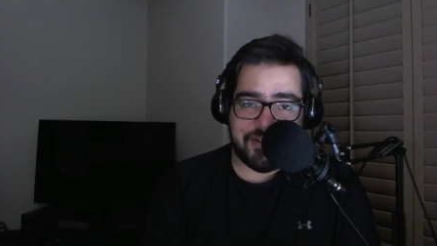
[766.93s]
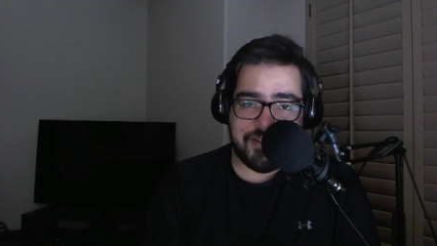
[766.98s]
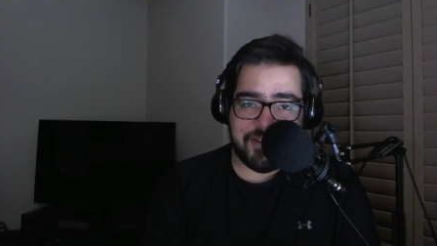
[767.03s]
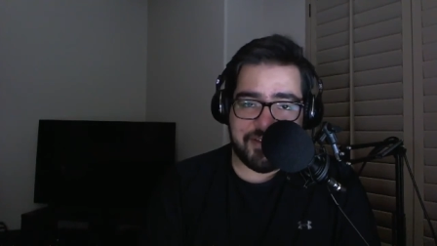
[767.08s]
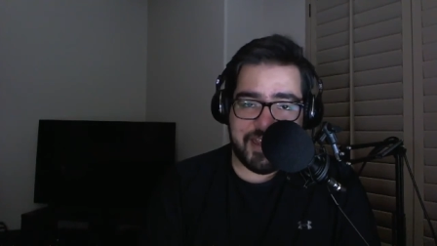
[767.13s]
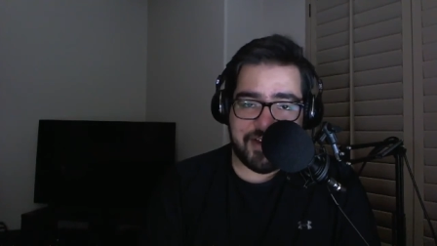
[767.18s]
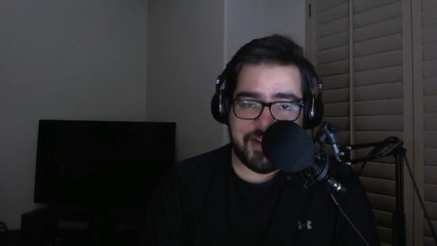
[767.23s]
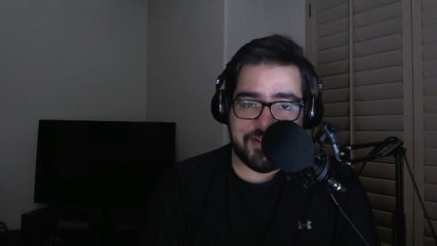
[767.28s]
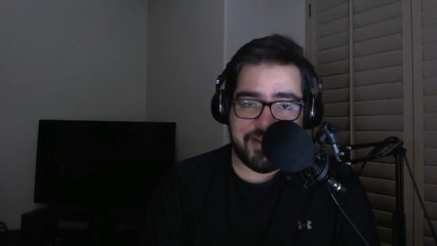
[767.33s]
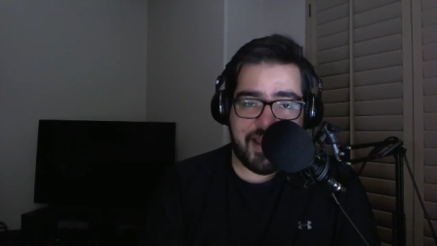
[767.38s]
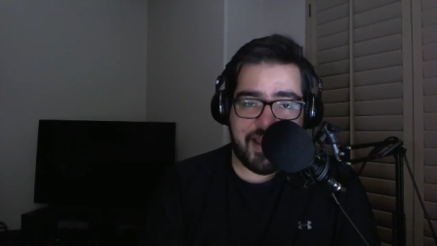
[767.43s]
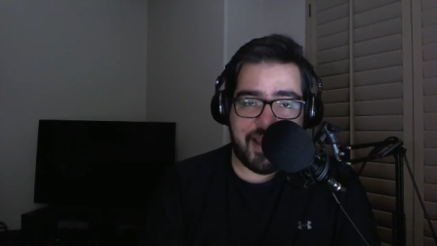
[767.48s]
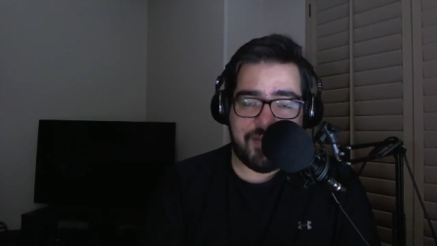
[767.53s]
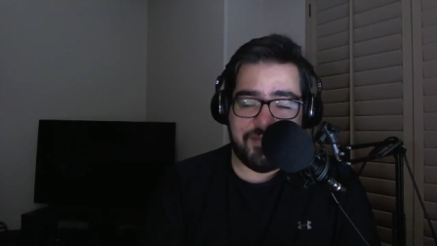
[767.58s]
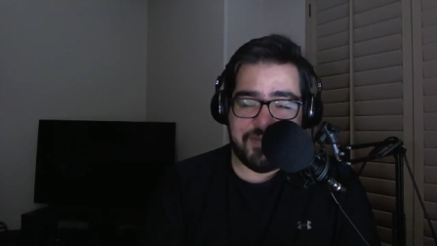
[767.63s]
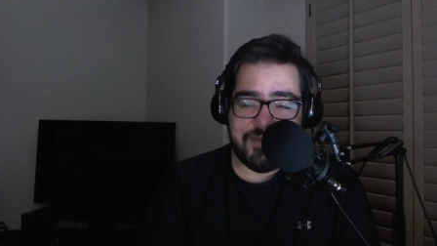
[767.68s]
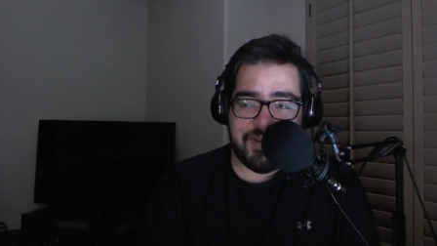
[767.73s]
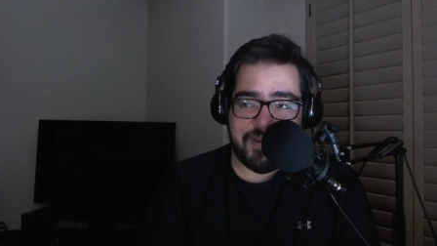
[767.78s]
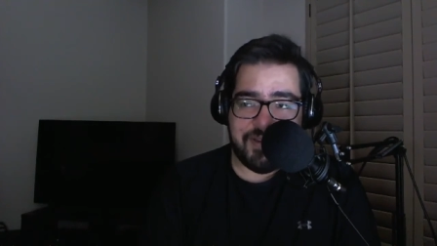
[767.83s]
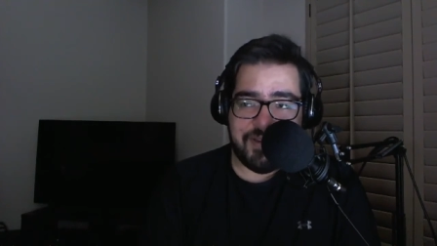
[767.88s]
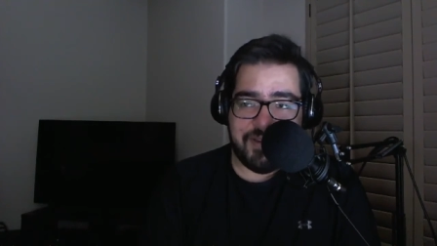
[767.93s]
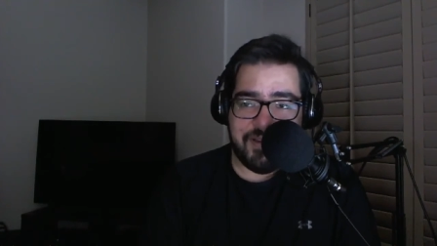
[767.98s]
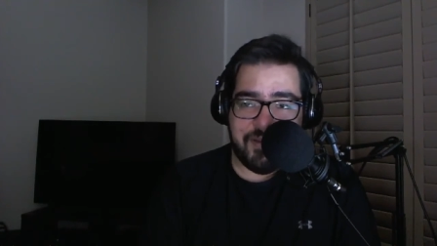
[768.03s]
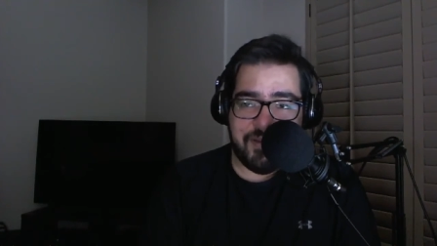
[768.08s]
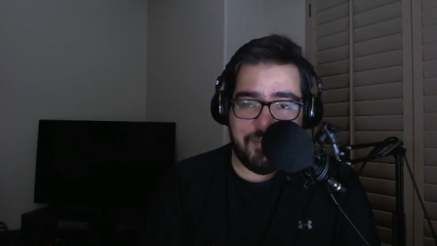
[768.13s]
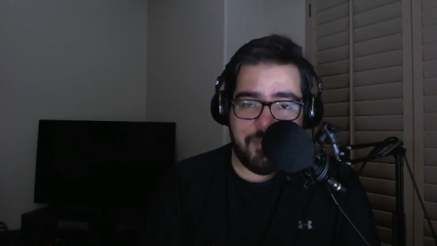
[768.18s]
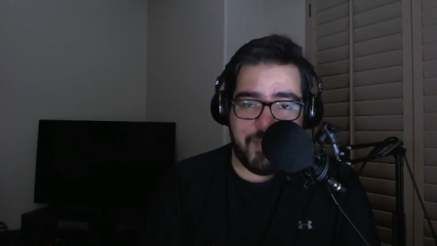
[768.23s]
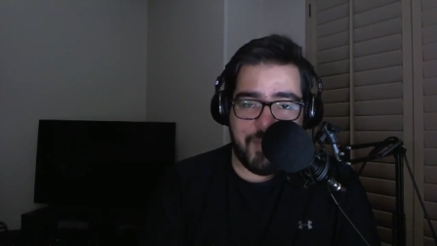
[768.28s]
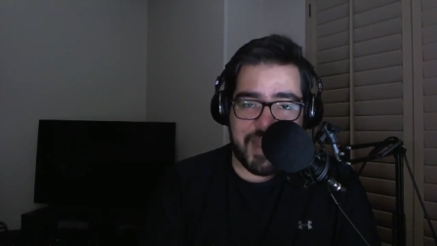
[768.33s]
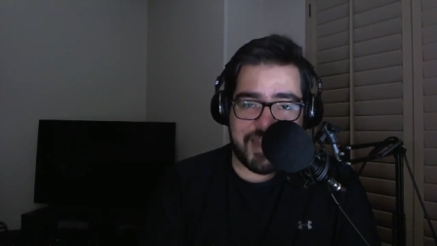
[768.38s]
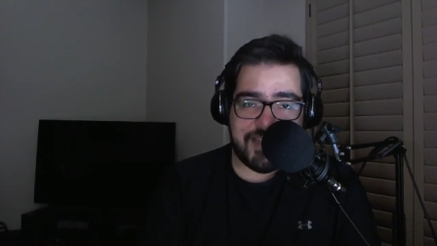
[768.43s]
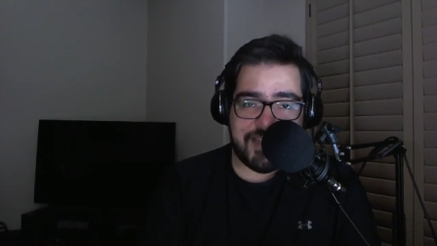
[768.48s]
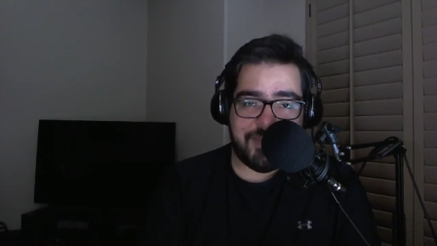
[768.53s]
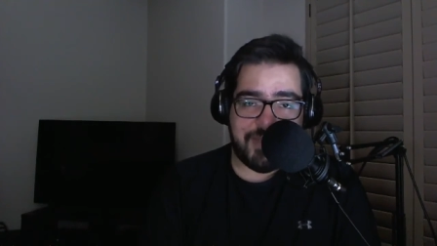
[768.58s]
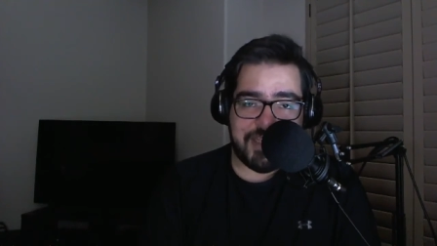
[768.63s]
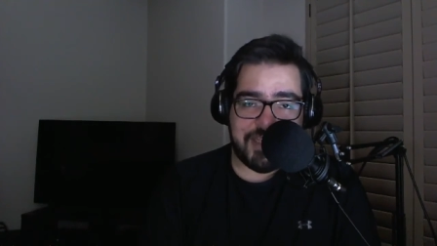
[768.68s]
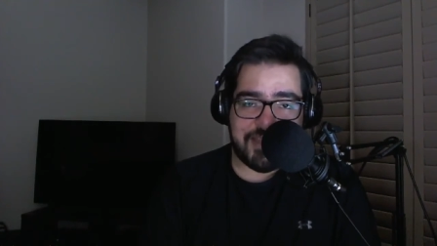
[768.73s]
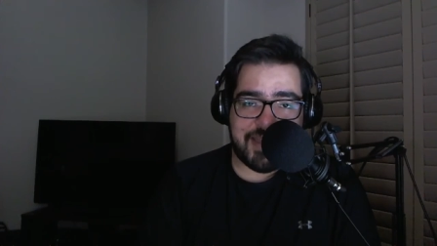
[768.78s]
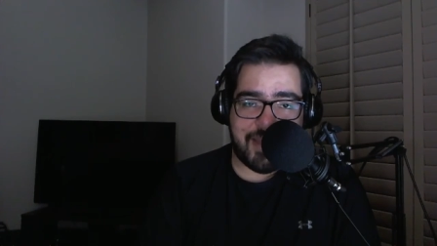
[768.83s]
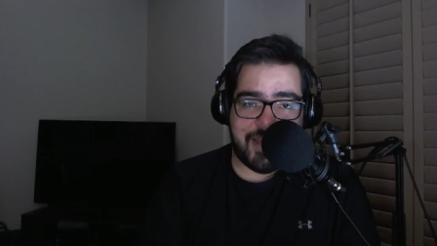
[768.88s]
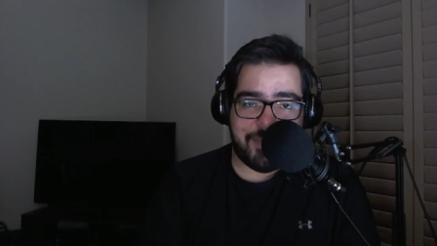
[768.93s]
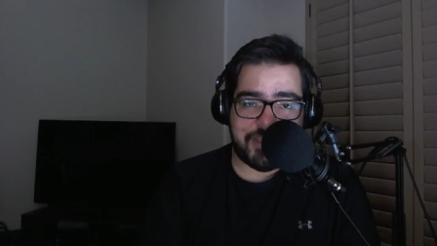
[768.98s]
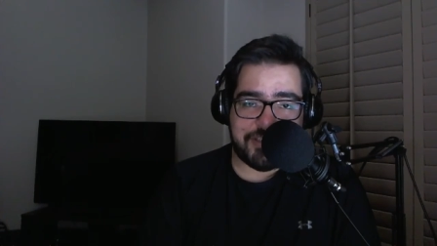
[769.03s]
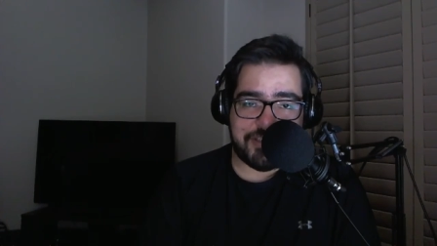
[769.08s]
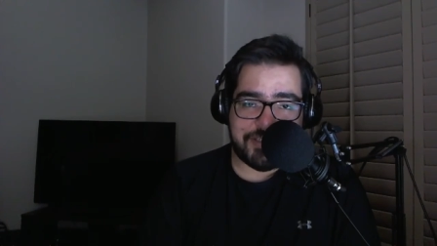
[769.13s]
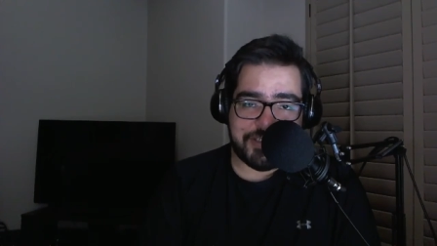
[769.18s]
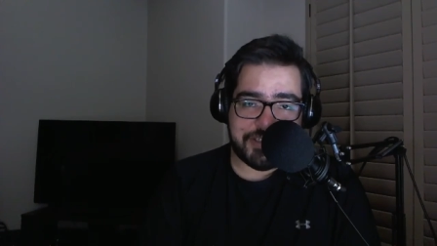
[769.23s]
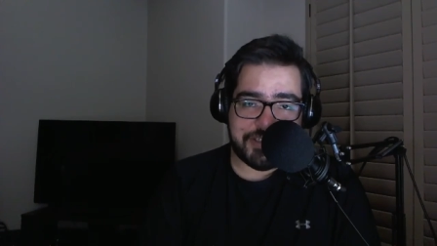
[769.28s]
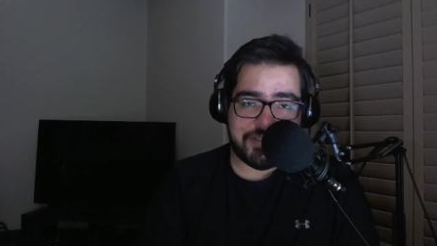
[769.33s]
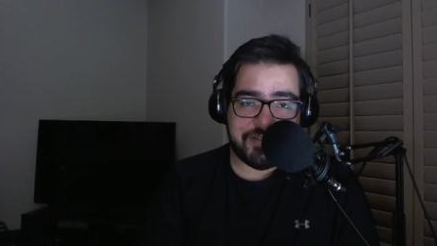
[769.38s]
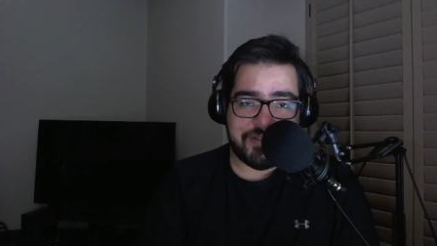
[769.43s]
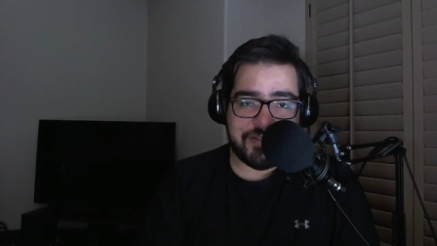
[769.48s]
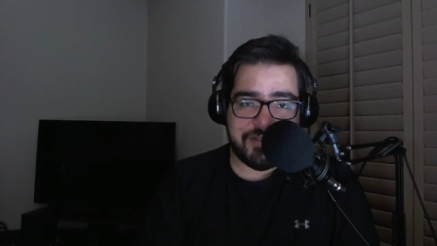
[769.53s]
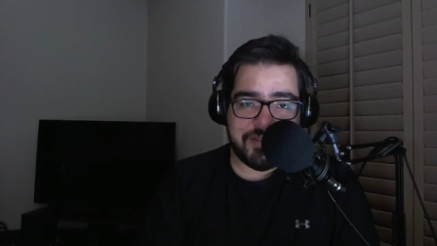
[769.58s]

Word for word: they are not meant to be in that position.